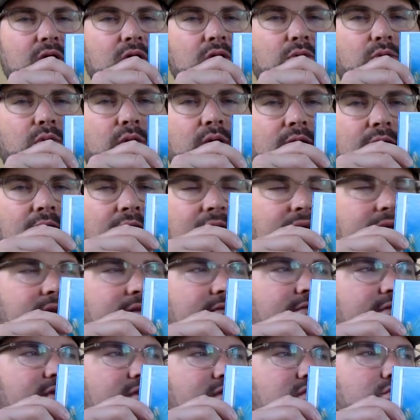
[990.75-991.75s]
What kind of
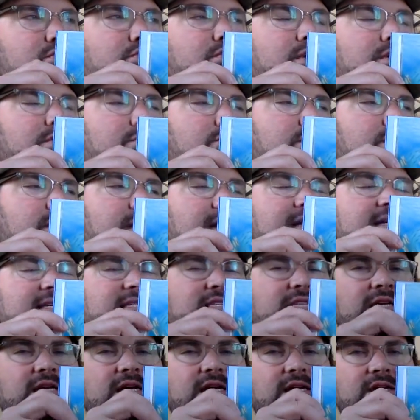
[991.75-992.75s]
fish would we
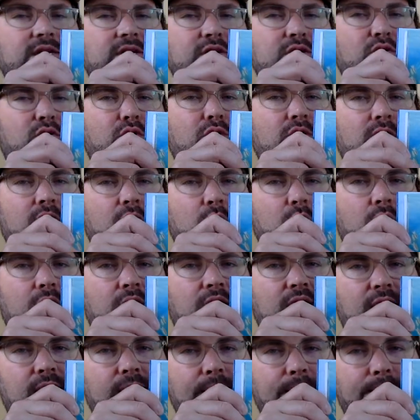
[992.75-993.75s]
see in your
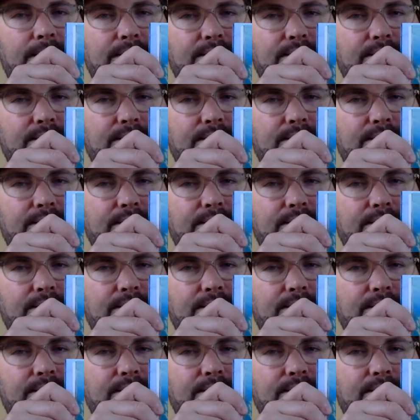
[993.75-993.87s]
aquarium?